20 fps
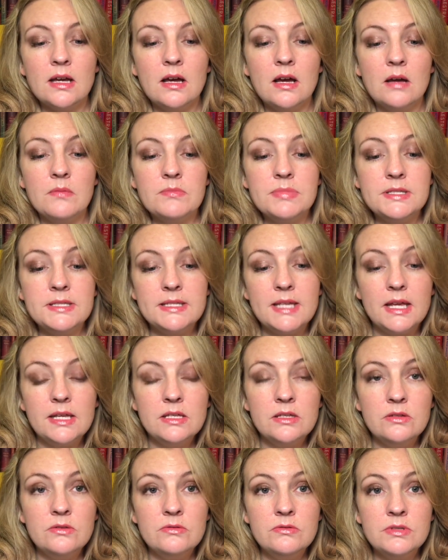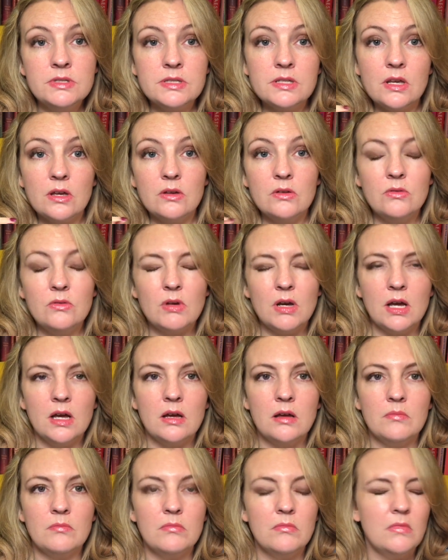upset you. So
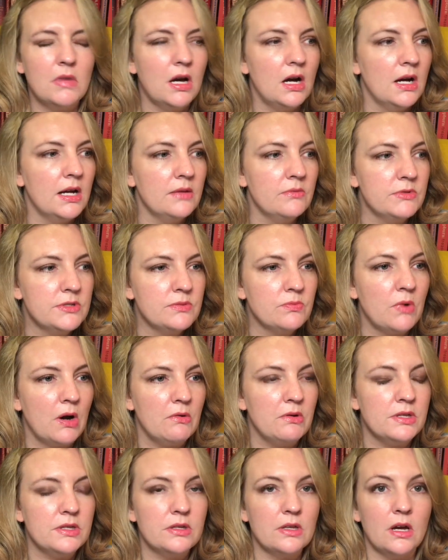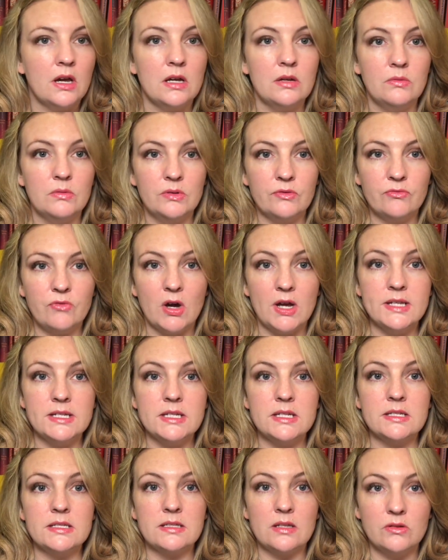I was worried that I would find
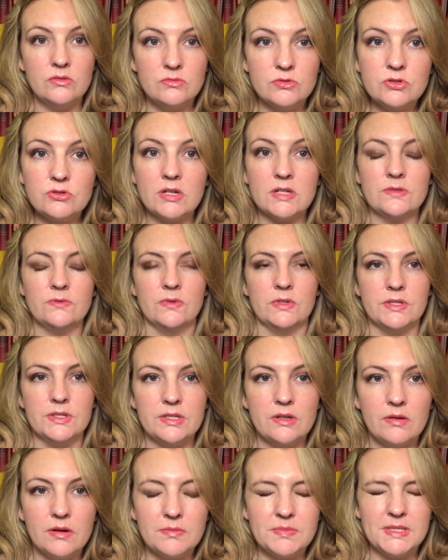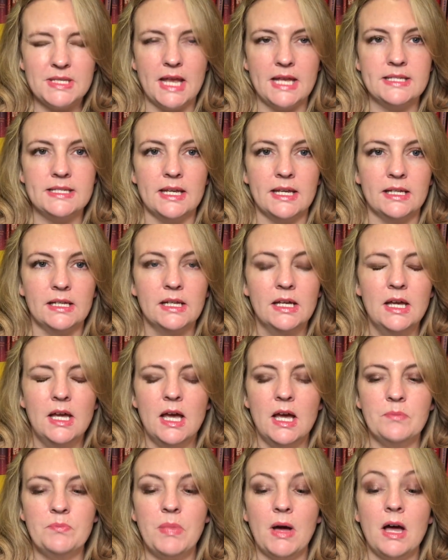it so stressful and so upsetting,
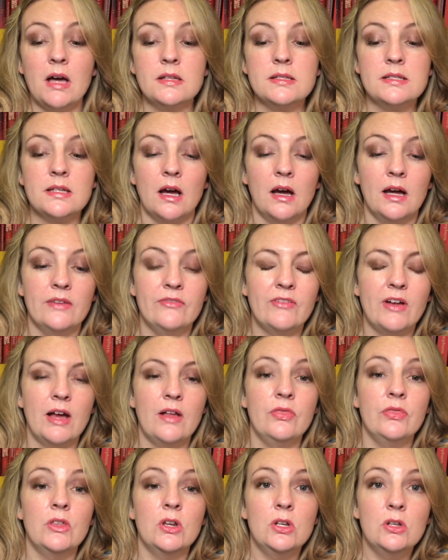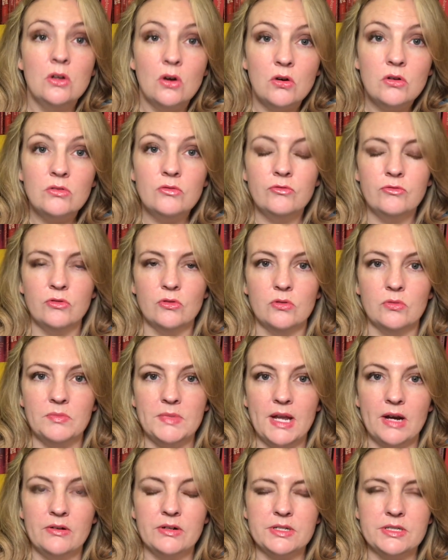but I found the long form
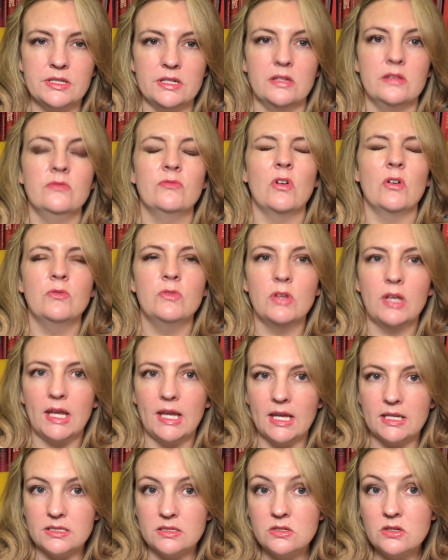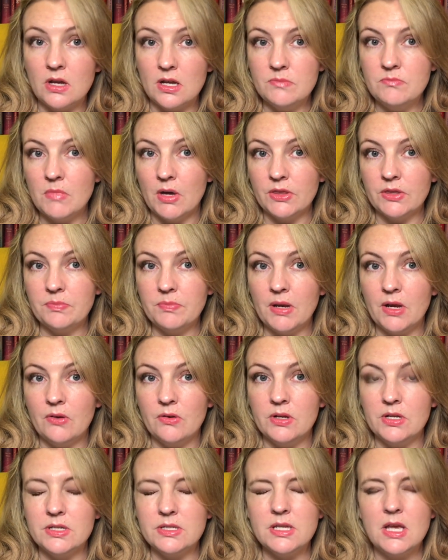narrative of looking at a 9-month
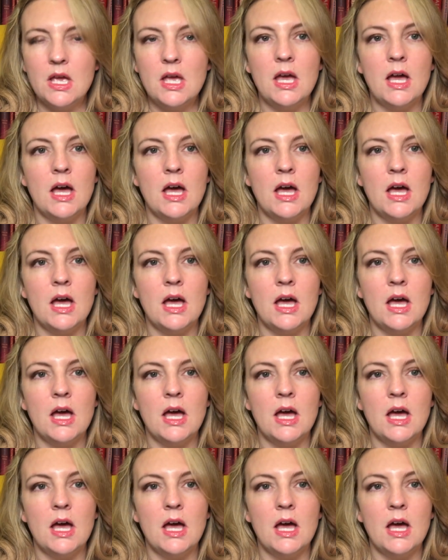period